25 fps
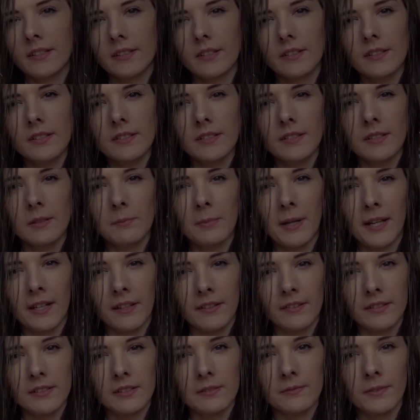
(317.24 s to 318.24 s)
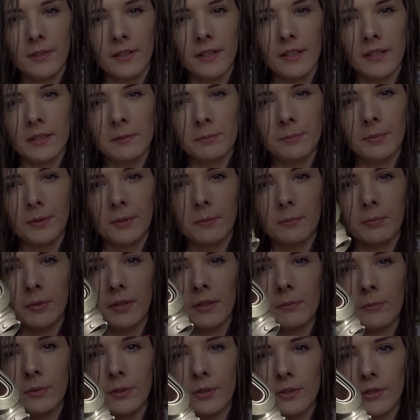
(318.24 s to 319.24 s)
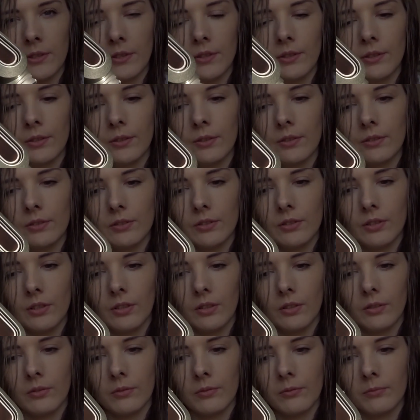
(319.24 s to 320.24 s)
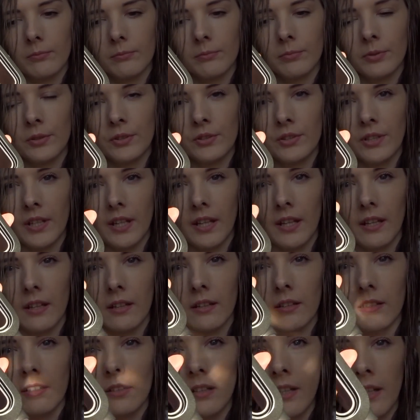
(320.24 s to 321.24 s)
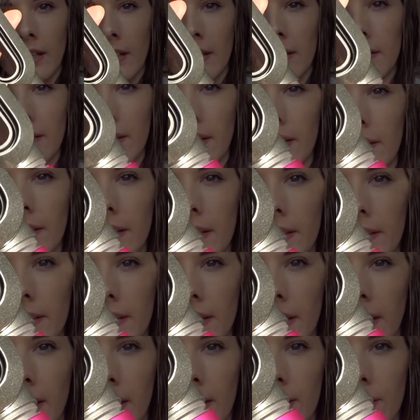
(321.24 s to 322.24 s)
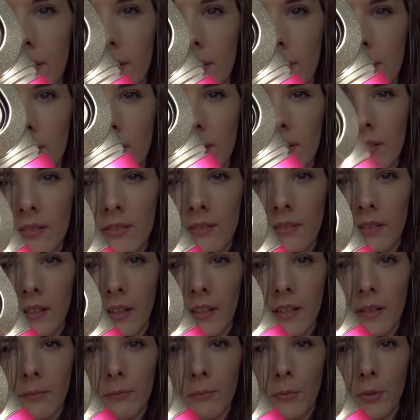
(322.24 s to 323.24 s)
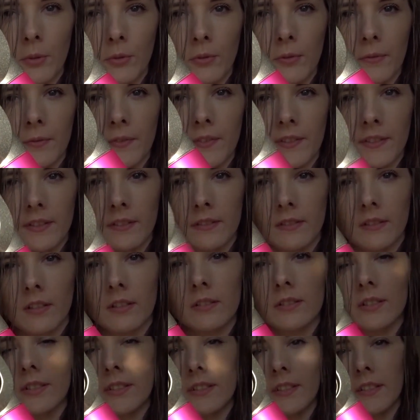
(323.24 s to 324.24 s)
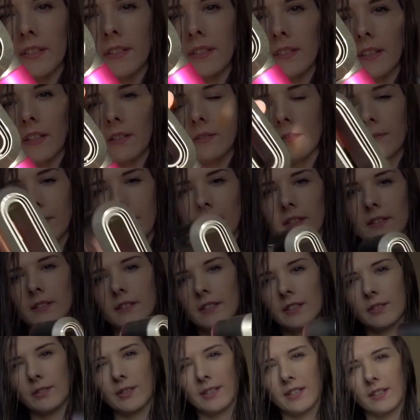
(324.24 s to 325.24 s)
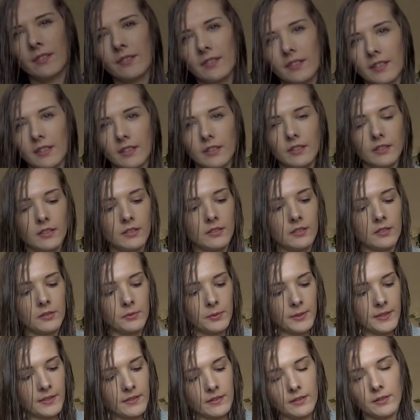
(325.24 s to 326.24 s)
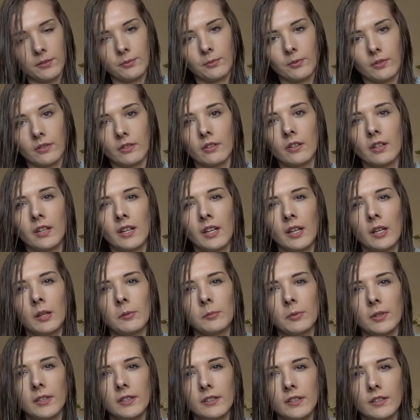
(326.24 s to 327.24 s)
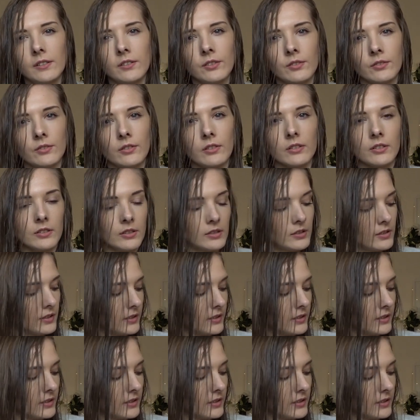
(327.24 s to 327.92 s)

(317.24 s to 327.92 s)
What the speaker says: So this is the back of the device, but pretty much as soon as you push it in, then this here just like moves and locks itself in. So I don't think you need to twist this one, but in the instructions